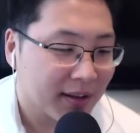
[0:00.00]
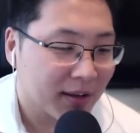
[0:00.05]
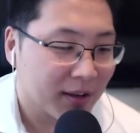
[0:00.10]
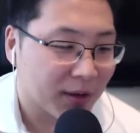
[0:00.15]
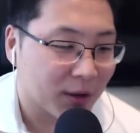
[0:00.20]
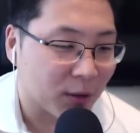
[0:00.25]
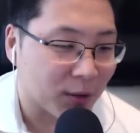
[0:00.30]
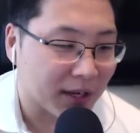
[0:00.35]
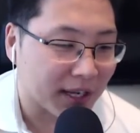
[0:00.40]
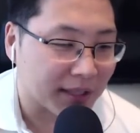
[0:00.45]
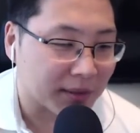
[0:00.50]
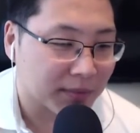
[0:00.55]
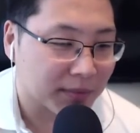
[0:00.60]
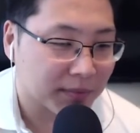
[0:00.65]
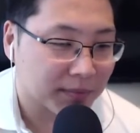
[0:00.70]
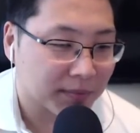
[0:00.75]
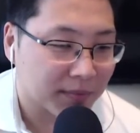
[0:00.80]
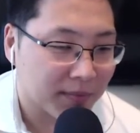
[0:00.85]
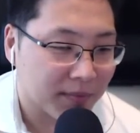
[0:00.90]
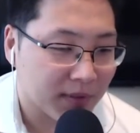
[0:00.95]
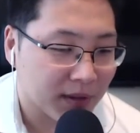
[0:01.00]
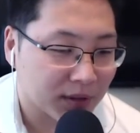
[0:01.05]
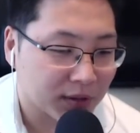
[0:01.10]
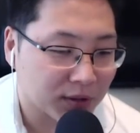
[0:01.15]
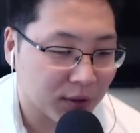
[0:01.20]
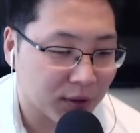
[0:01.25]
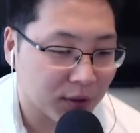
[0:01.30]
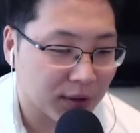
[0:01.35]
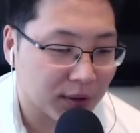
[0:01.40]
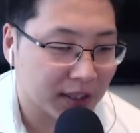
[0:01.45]
Okay.
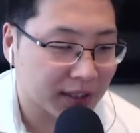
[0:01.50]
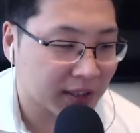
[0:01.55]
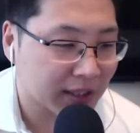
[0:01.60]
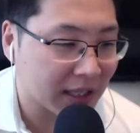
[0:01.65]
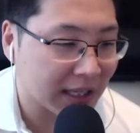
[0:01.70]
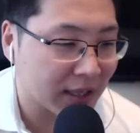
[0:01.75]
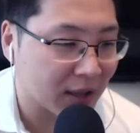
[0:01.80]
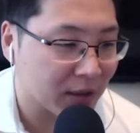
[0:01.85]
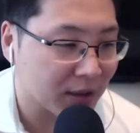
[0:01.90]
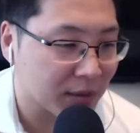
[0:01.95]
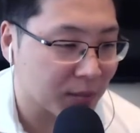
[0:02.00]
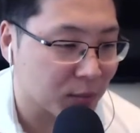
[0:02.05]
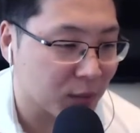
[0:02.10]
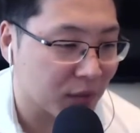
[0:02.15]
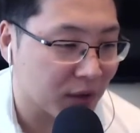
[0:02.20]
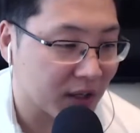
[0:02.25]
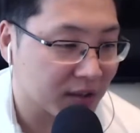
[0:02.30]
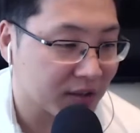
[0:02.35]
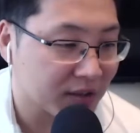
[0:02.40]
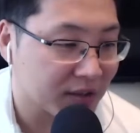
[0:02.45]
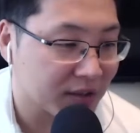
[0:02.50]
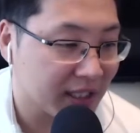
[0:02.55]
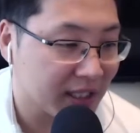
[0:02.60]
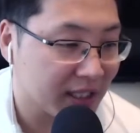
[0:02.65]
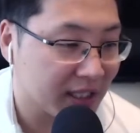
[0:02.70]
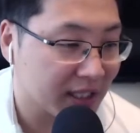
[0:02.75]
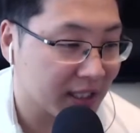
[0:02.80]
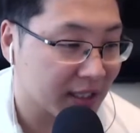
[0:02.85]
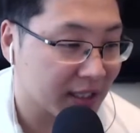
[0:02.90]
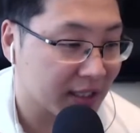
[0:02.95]
So let's move on to
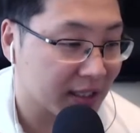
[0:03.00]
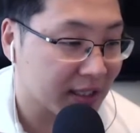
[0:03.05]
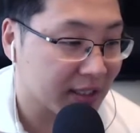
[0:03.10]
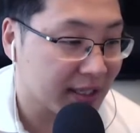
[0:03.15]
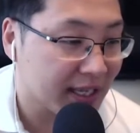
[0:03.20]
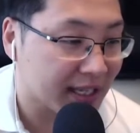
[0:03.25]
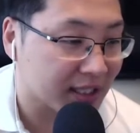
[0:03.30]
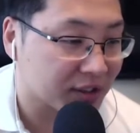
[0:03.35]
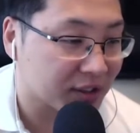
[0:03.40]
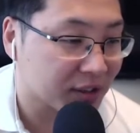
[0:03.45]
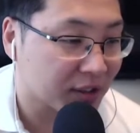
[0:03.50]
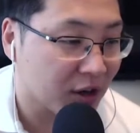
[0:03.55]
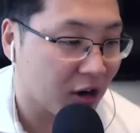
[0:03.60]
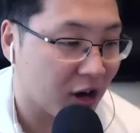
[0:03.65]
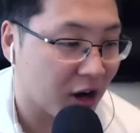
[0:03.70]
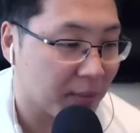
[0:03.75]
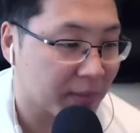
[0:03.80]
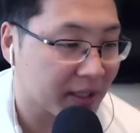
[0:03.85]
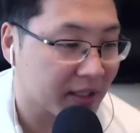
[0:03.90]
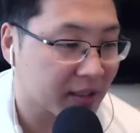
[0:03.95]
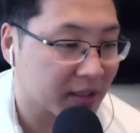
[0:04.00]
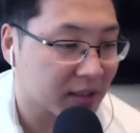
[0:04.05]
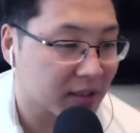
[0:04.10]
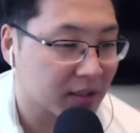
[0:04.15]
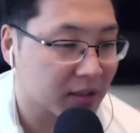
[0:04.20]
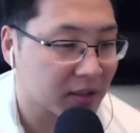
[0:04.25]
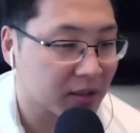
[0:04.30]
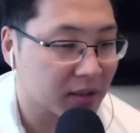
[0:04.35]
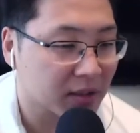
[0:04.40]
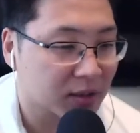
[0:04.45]
the next
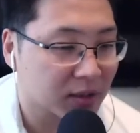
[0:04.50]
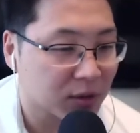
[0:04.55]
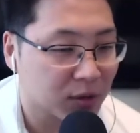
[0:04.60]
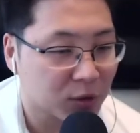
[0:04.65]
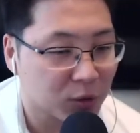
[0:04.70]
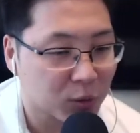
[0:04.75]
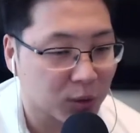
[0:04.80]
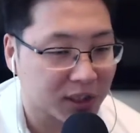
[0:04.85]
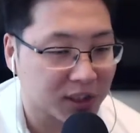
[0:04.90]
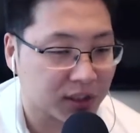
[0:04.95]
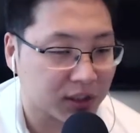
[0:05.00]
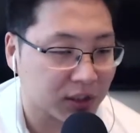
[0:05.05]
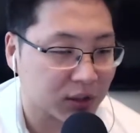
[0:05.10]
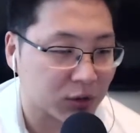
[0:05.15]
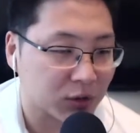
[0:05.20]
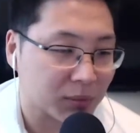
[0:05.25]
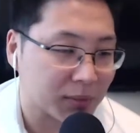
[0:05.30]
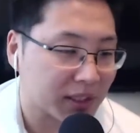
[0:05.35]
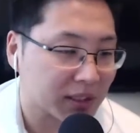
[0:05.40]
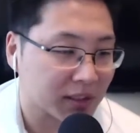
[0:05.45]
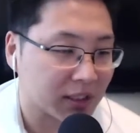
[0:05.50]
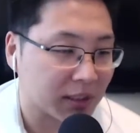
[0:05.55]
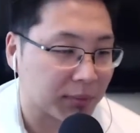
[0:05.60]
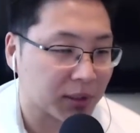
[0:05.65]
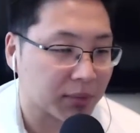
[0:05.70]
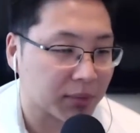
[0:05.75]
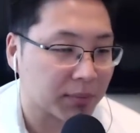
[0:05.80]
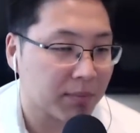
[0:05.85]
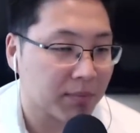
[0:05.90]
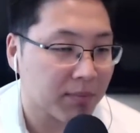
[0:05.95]
common question or
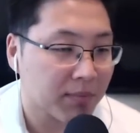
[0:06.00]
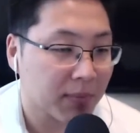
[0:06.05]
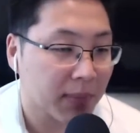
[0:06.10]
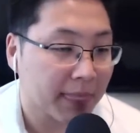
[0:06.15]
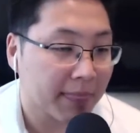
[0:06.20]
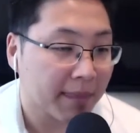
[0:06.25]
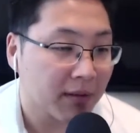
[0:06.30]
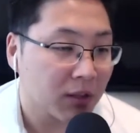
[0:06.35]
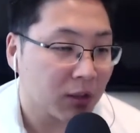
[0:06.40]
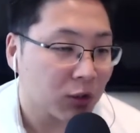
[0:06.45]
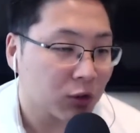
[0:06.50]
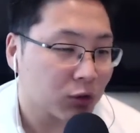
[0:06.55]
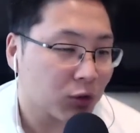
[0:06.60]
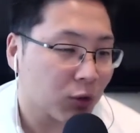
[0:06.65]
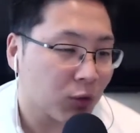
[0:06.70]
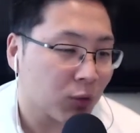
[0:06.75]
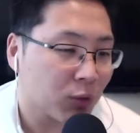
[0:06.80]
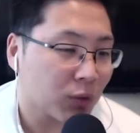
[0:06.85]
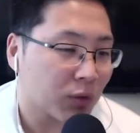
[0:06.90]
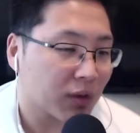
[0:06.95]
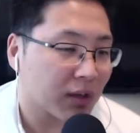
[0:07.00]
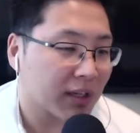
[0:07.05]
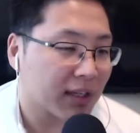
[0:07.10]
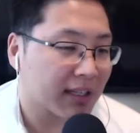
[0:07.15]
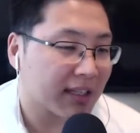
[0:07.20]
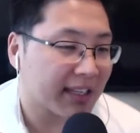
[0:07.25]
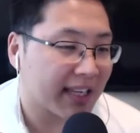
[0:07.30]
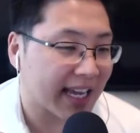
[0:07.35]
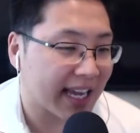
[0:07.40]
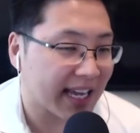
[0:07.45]
misconception. So
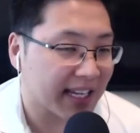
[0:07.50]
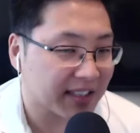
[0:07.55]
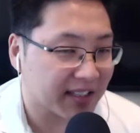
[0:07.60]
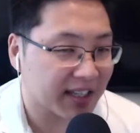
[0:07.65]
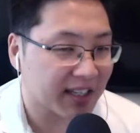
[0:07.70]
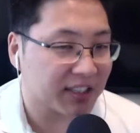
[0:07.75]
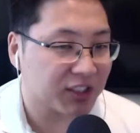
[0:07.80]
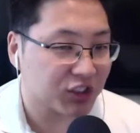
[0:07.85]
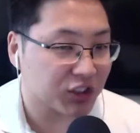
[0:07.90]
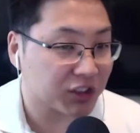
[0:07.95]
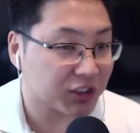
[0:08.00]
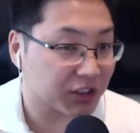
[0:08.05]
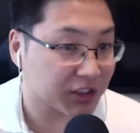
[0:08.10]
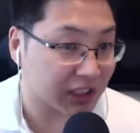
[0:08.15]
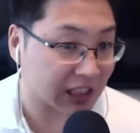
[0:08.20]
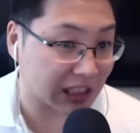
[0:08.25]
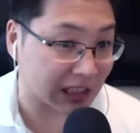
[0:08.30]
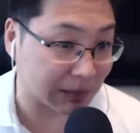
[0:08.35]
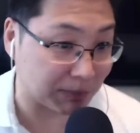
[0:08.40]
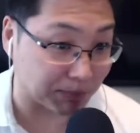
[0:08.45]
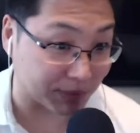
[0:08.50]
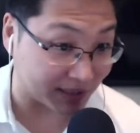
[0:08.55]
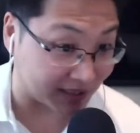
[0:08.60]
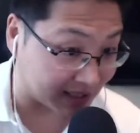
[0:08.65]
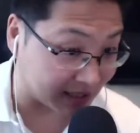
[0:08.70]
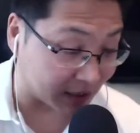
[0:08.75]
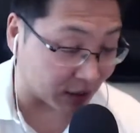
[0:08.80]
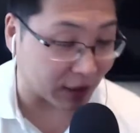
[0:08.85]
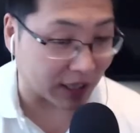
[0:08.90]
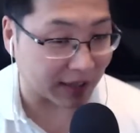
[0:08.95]
can't I just,
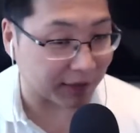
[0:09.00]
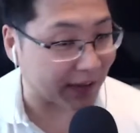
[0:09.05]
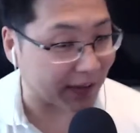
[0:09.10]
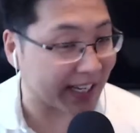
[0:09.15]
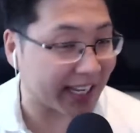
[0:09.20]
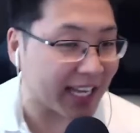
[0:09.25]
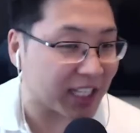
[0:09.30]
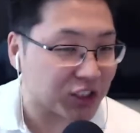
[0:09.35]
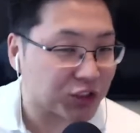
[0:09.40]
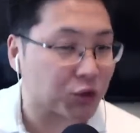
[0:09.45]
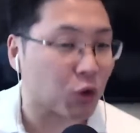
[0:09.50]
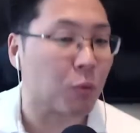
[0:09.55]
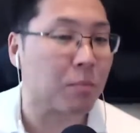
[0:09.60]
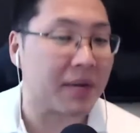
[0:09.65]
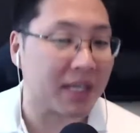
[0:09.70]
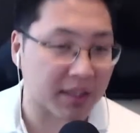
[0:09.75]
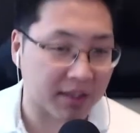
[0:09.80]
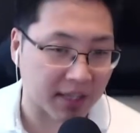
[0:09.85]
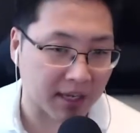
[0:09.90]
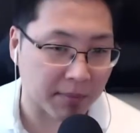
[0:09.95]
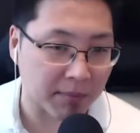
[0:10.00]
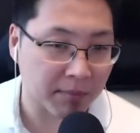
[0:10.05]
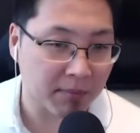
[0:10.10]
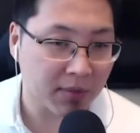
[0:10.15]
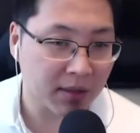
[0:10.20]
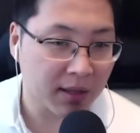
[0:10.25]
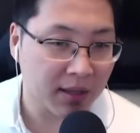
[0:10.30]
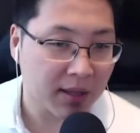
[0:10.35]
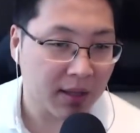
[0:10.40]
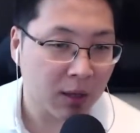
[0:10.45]
if I can't just omit them,
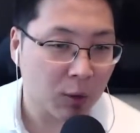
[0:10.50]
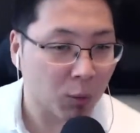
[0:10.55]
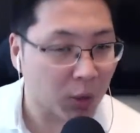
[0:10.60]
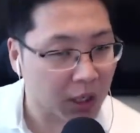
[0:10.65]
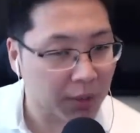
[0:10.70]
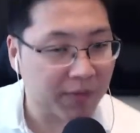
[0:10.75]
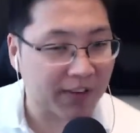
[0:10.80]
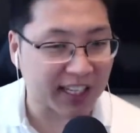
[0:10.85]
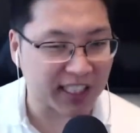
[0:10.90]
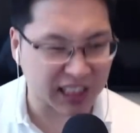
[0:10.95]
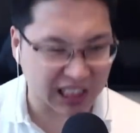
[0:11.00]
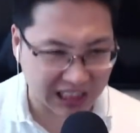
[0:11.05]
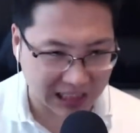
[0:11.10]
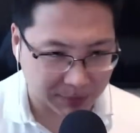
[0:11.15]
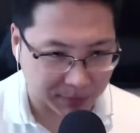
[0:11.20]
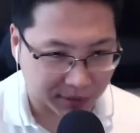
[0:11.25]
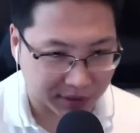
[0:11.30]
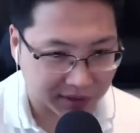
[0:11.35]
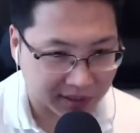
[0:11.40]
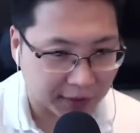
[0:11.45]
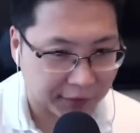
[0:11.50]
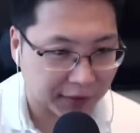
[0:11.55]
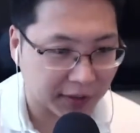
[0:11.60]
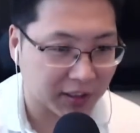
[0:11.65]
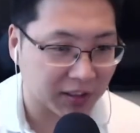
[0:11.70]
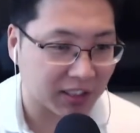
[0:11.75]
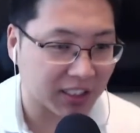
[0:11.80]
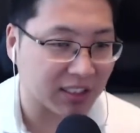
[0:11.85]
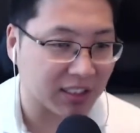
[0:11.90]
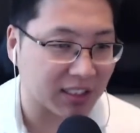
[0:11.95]
what if I
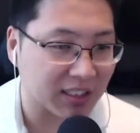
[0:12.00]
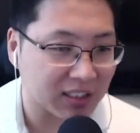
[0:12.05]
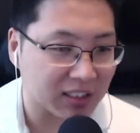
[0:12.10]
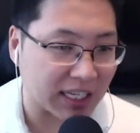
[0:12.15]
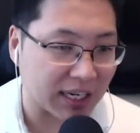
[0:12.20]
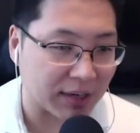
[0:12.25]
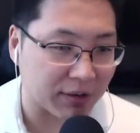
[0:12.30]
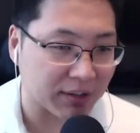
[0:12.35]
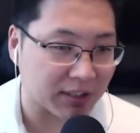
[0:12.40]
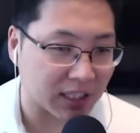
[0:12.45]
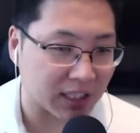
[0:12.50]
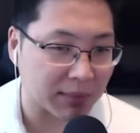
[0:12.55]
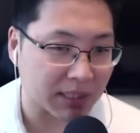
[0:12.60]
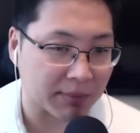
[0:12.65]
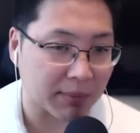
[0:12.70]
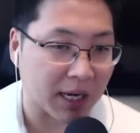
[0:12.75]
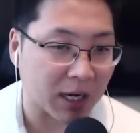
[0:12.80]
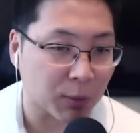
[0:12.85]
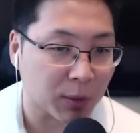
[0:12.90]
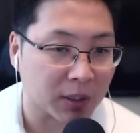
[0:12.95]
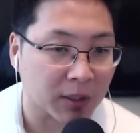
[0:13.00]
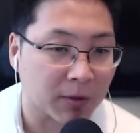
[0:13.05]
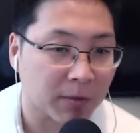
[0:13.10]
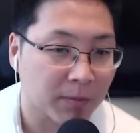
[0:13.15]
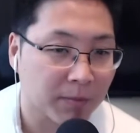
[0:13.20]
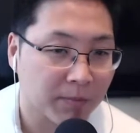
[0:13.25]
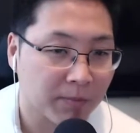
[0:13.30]
specifically disinherit them in my will?